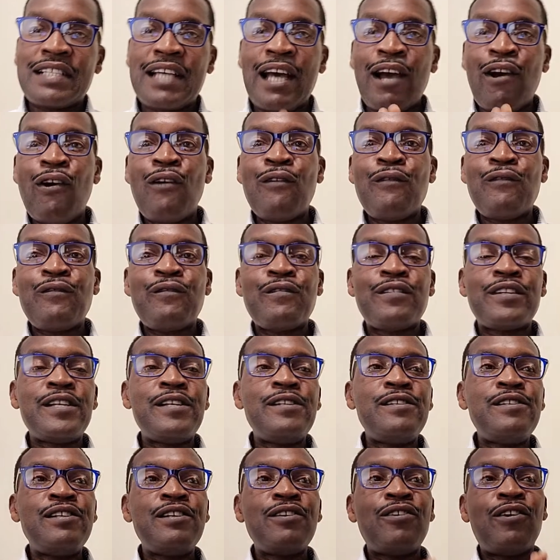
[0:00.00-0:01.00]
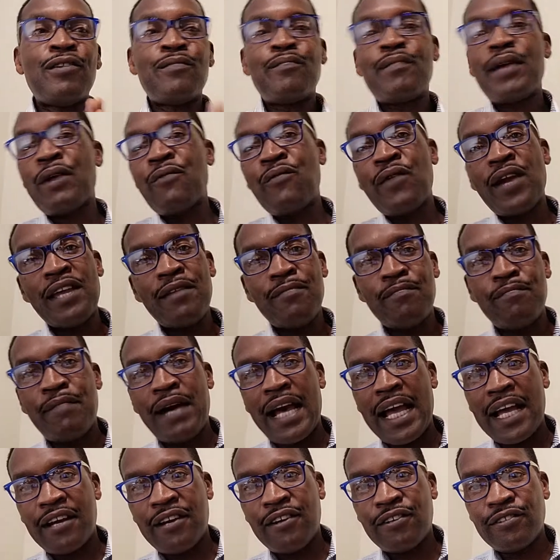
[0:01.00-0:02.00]
I often, on my way
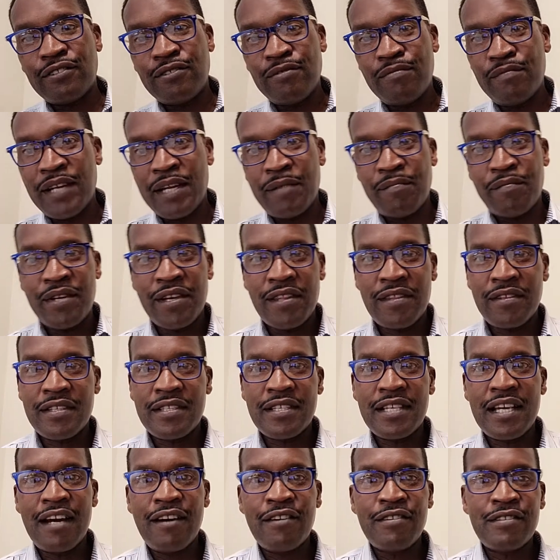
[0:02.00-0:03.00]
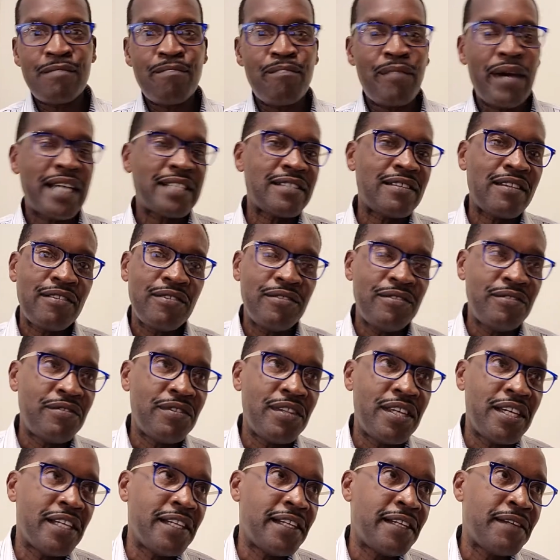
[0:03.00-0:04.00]
back to my brother's house, passed through
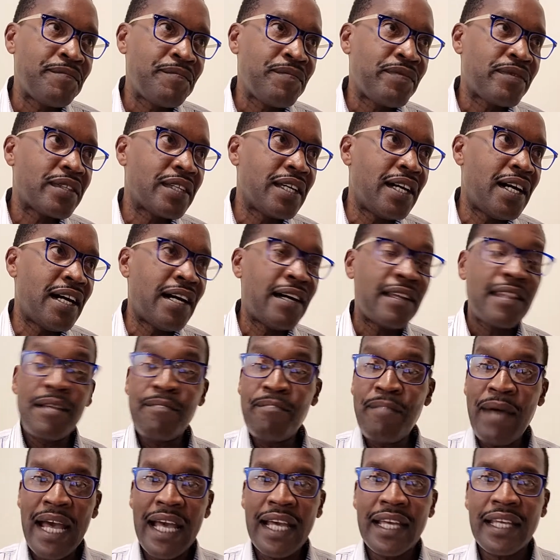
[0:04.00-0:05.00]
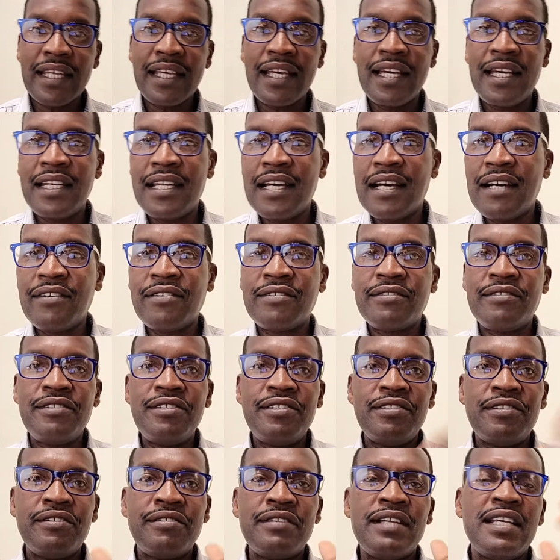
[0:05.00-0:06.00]
the bank, and now
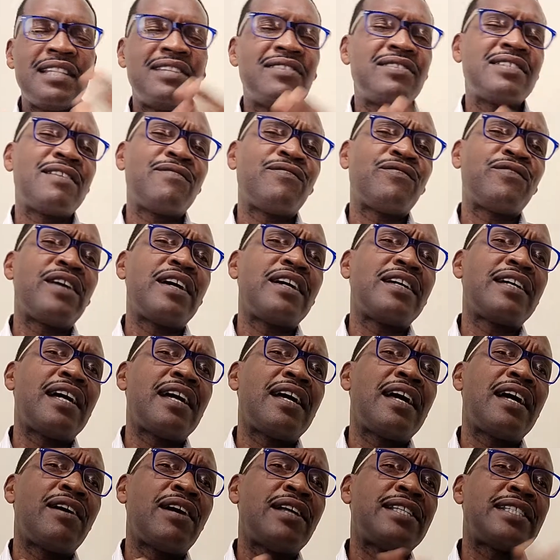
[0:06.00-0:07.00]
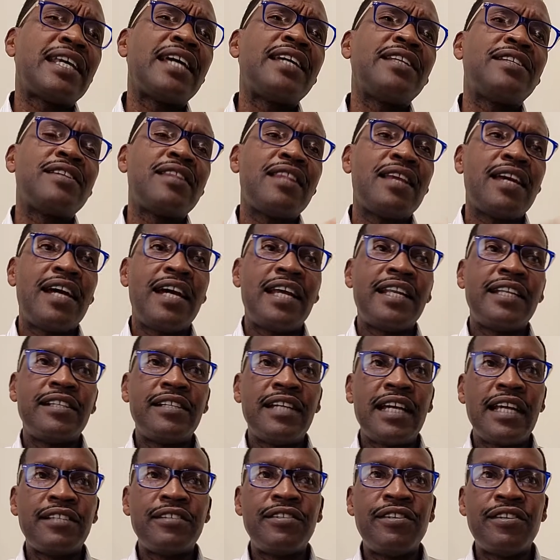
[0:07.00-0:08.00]
there was a teller there.
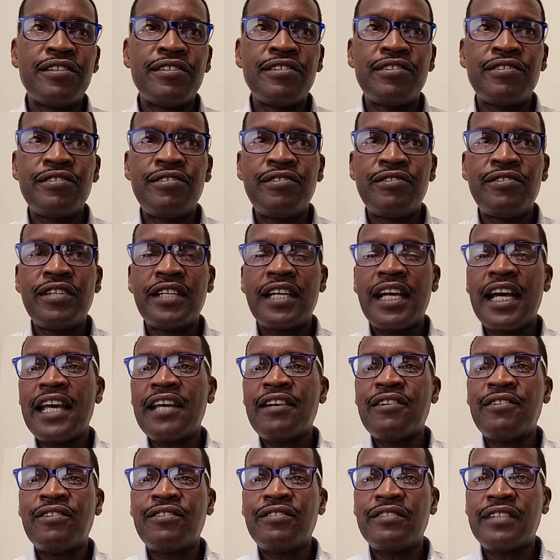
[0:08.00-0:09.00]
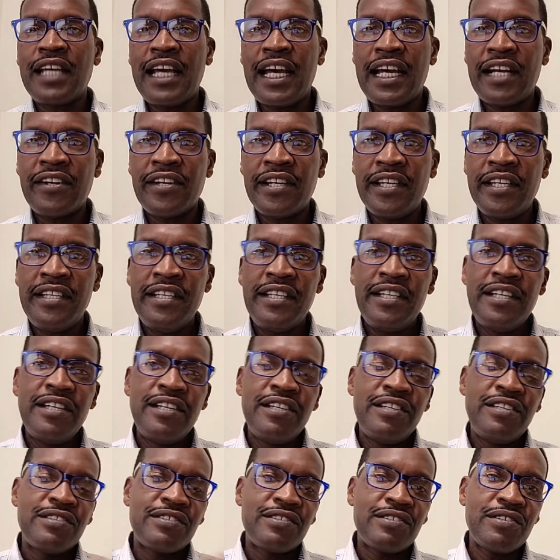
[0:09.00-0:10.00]
I'd gotten to know a guy called Gary,
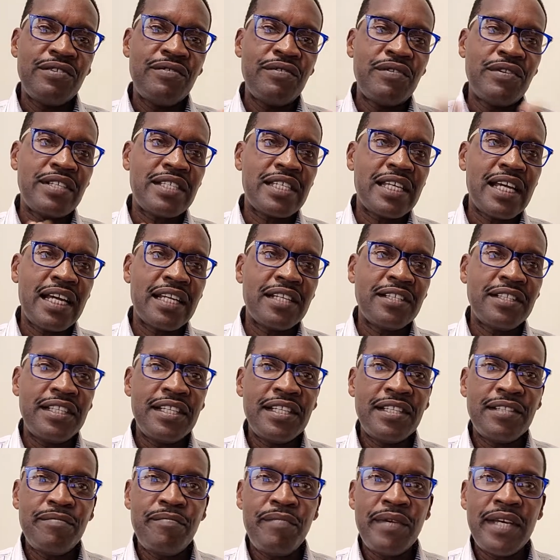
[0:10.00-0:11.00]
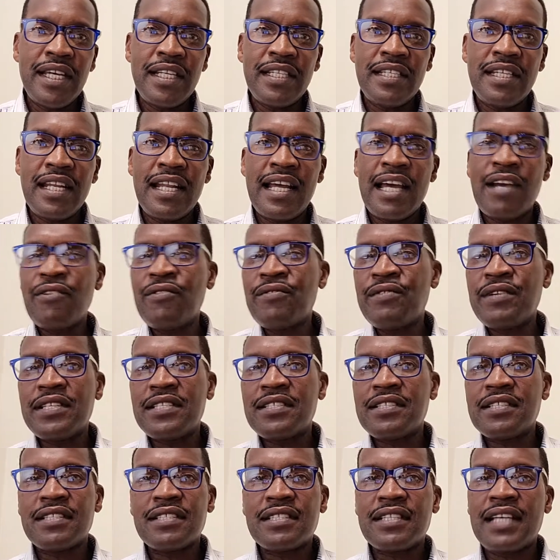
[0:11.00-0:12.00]
so we chat a little bit, and I always
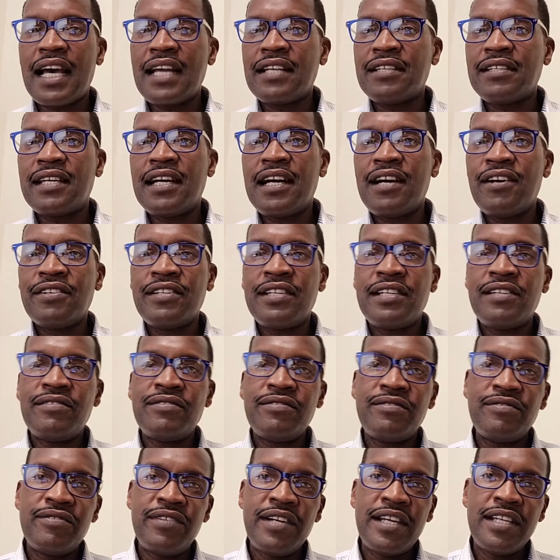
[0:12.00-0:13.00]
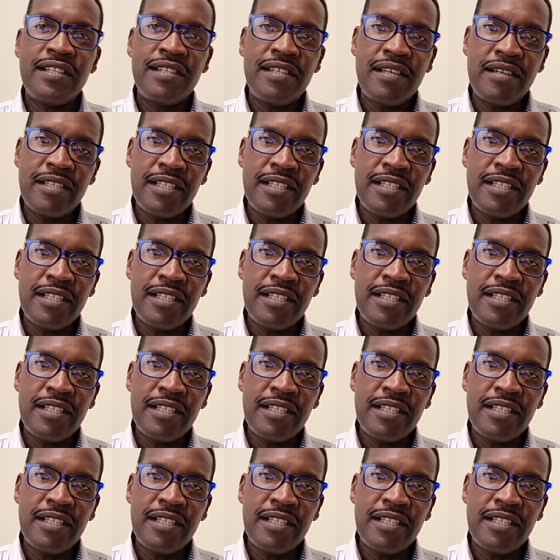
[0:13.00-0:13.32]
sat down and read,